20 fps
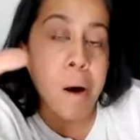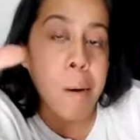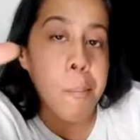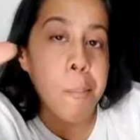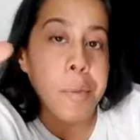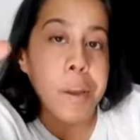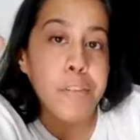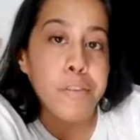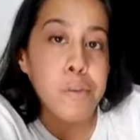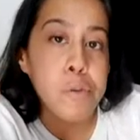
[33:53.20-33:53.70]

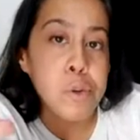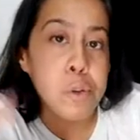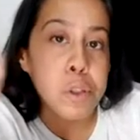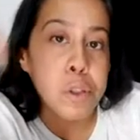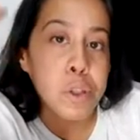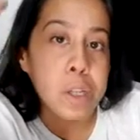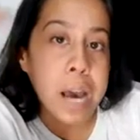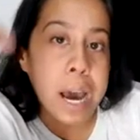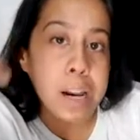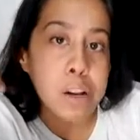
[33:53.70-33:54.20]
If you
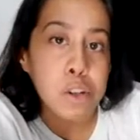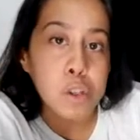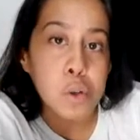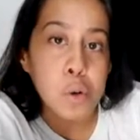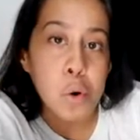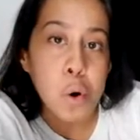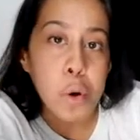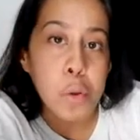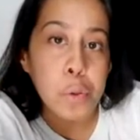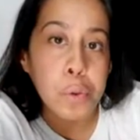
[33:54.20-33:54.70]
kind of
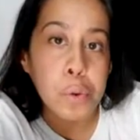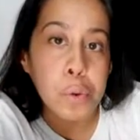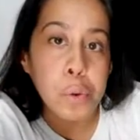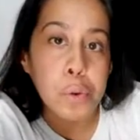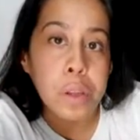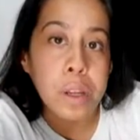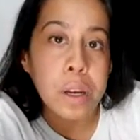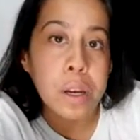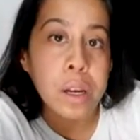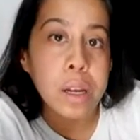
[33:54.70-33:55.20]
scroll through
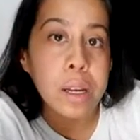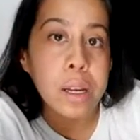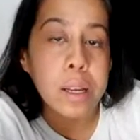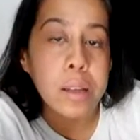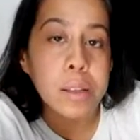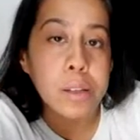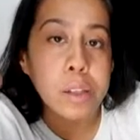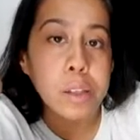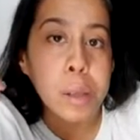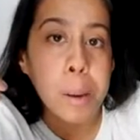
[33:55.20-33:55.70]
the
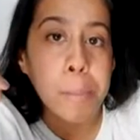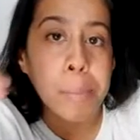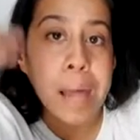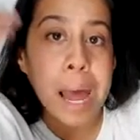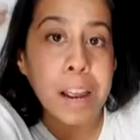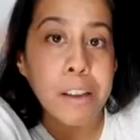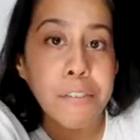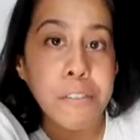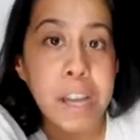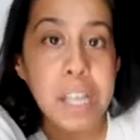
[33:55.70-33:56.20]

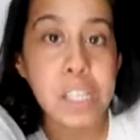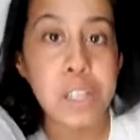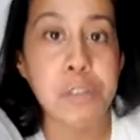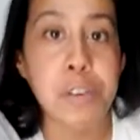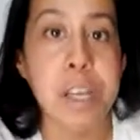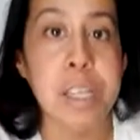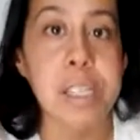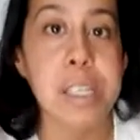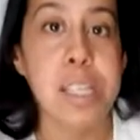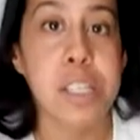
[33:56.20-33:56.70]
Black Veg
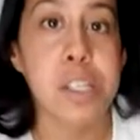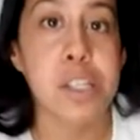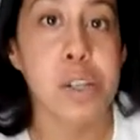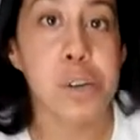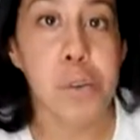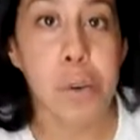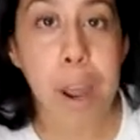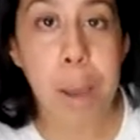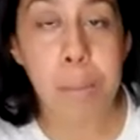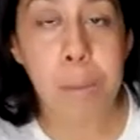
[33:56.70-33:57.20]
Fest
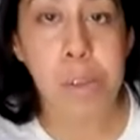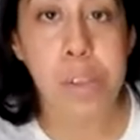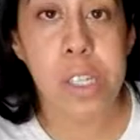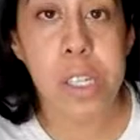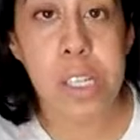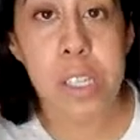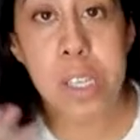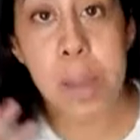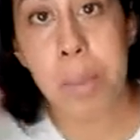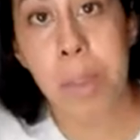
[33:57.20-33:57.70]
Instagram, you'll
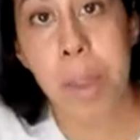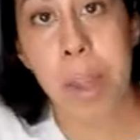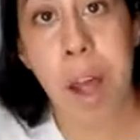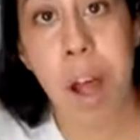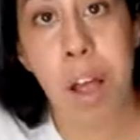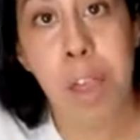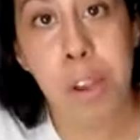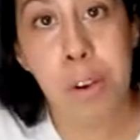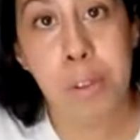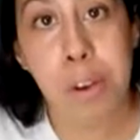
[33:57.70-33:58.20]
see some of the
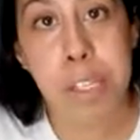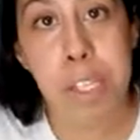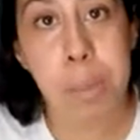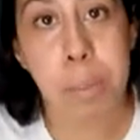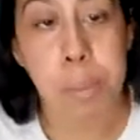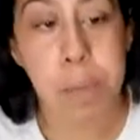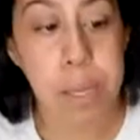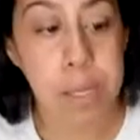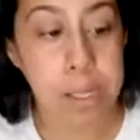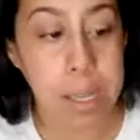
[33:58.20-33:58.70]
other
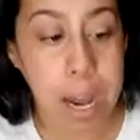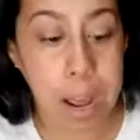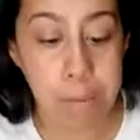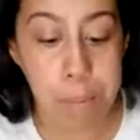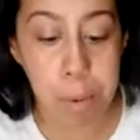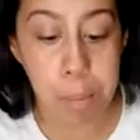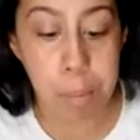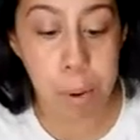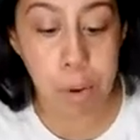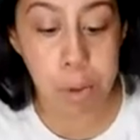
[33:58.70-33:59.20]
recipes that have
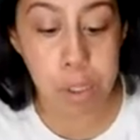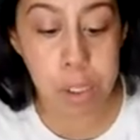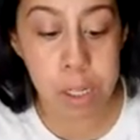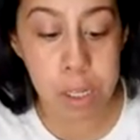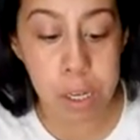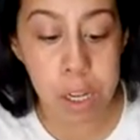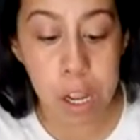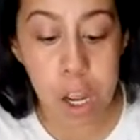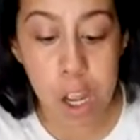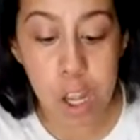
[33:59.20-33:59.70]
been posted.
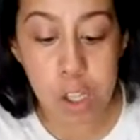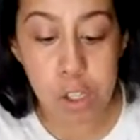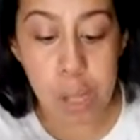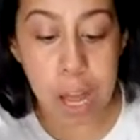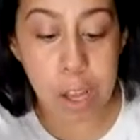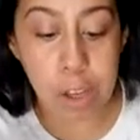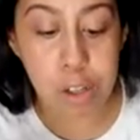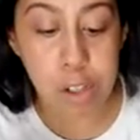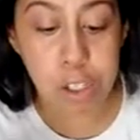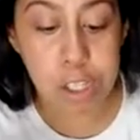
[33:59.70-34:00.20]
So
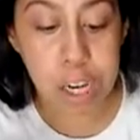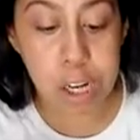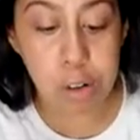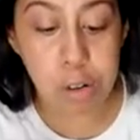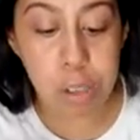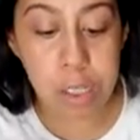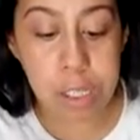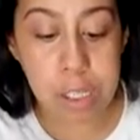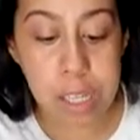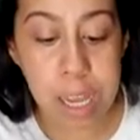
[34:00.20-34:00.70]
I'll
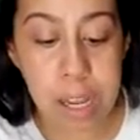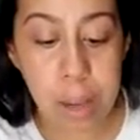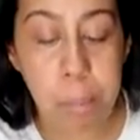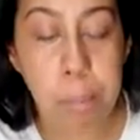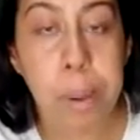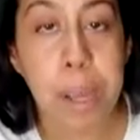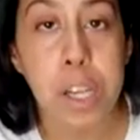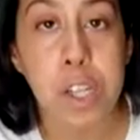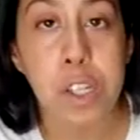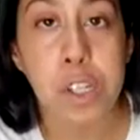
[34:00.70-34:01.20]
generally take a
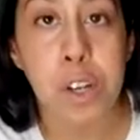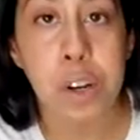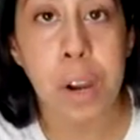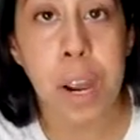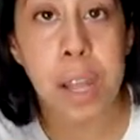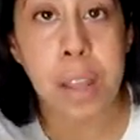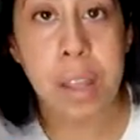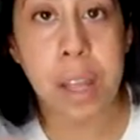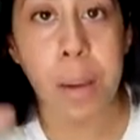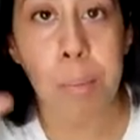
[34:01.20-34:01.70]
picture
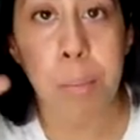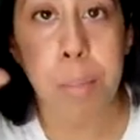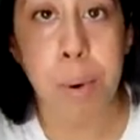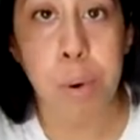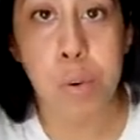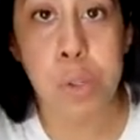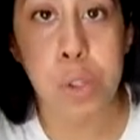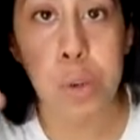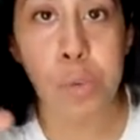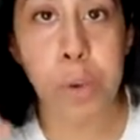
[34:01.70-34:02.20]
and then
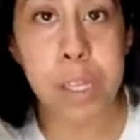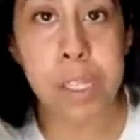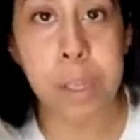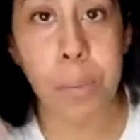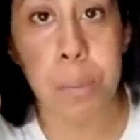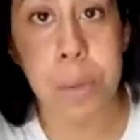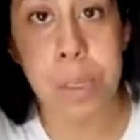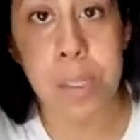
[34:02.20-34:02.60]
post the recipe